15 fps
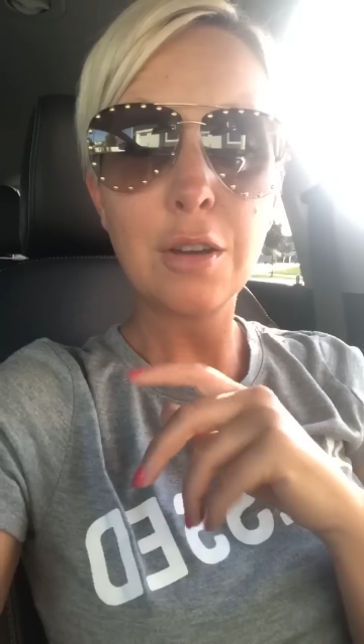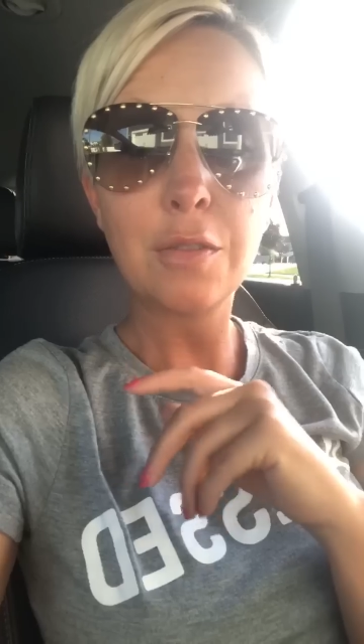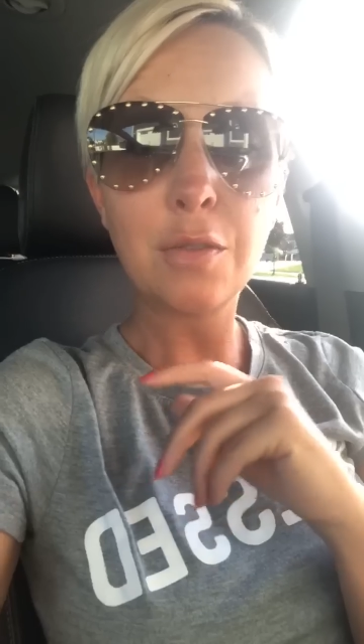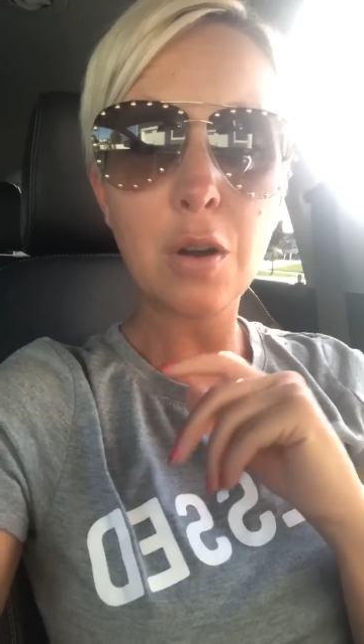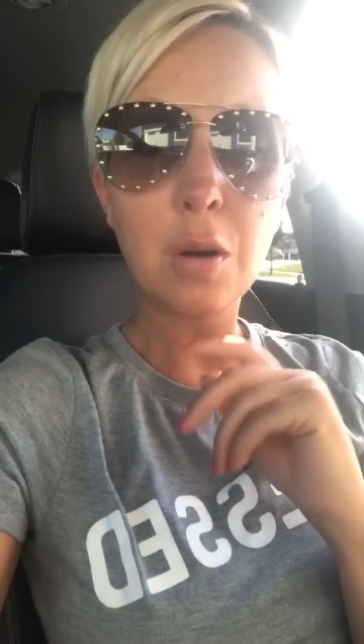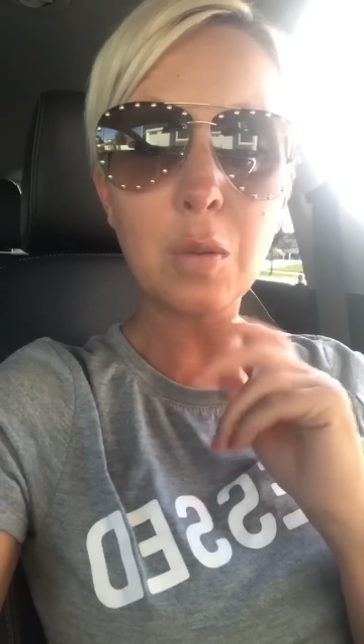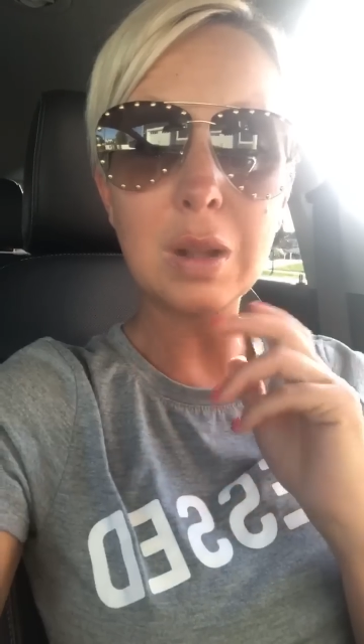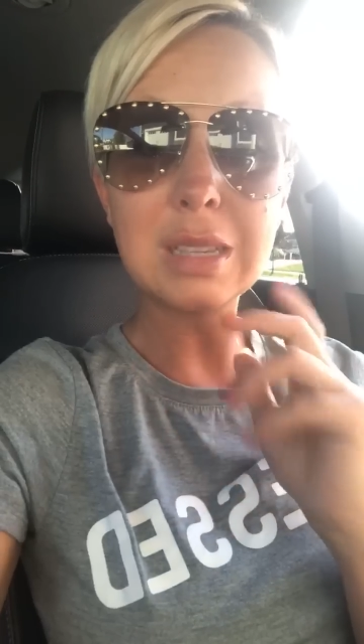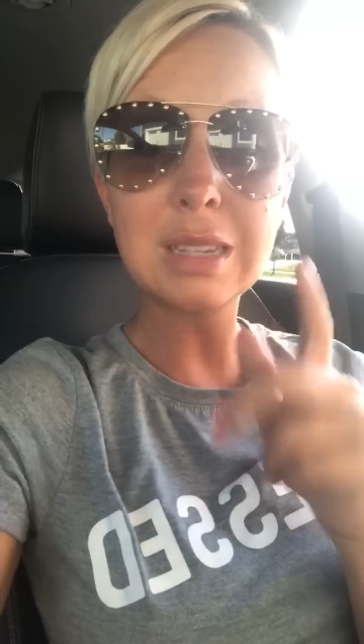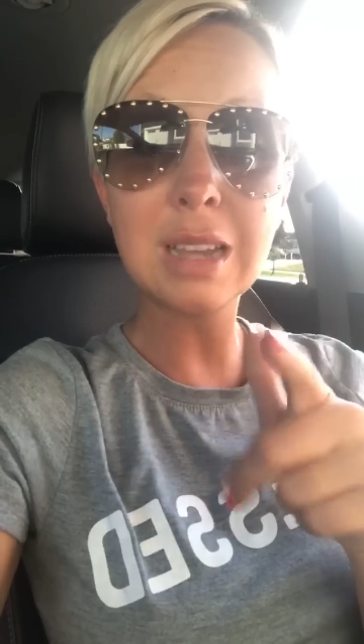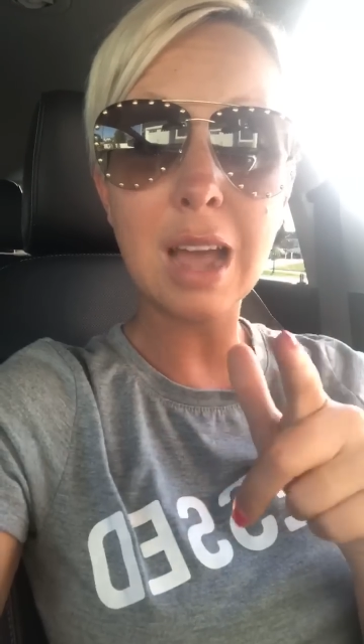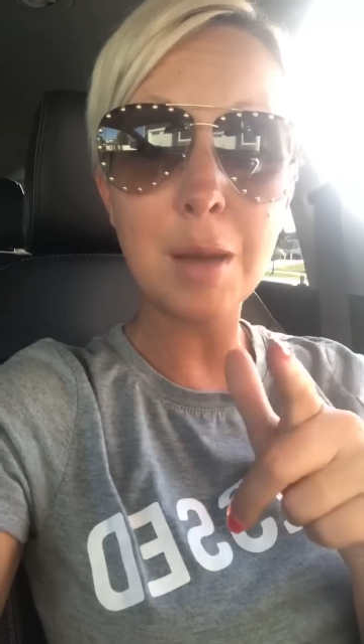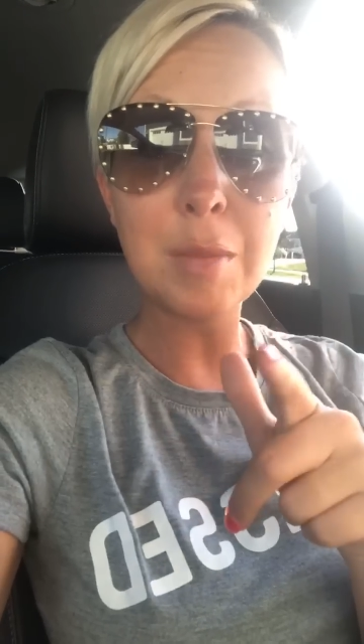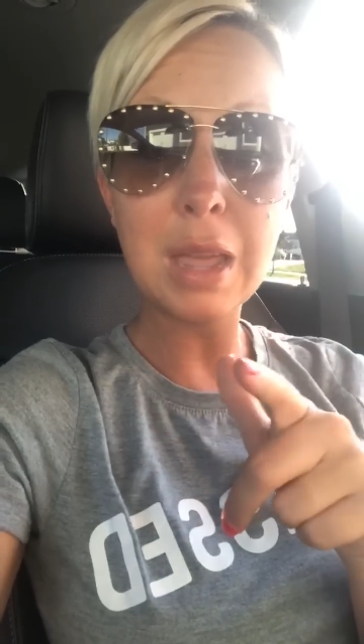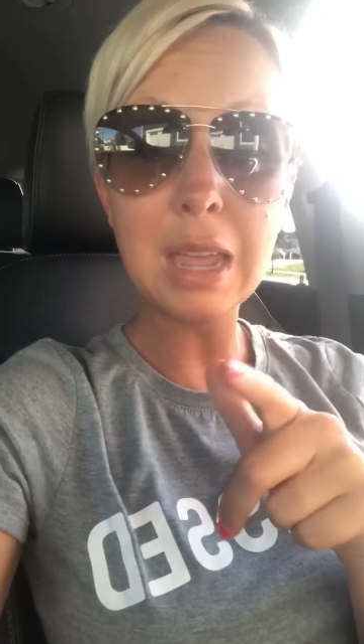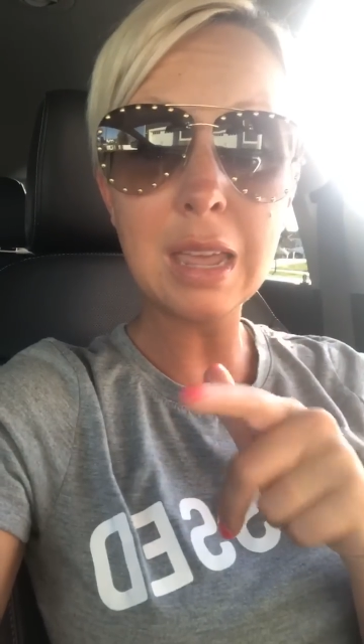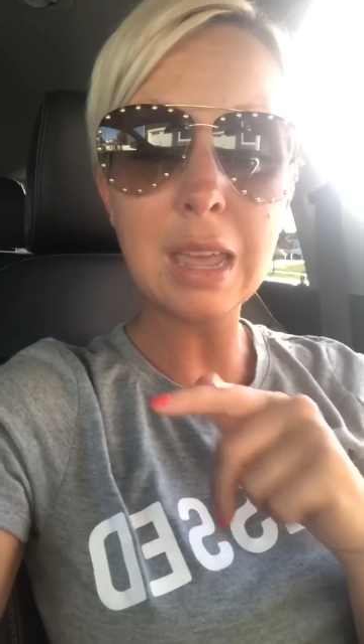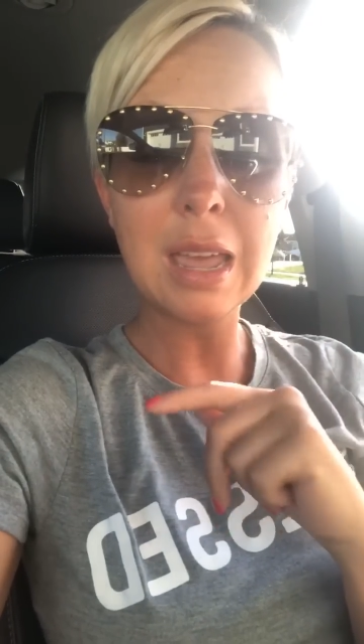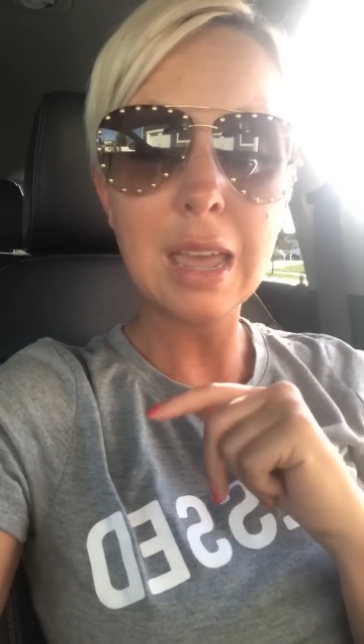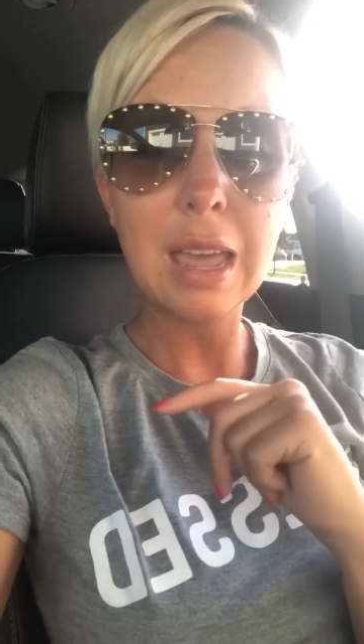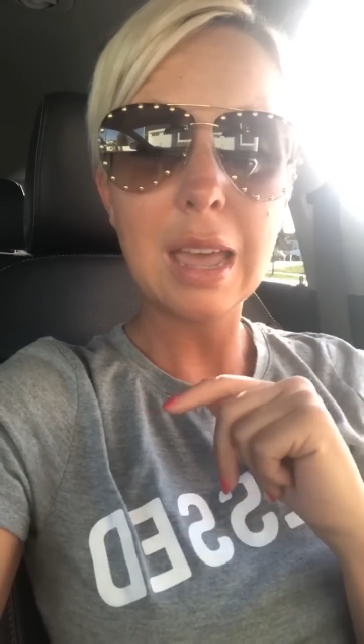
for what's coming.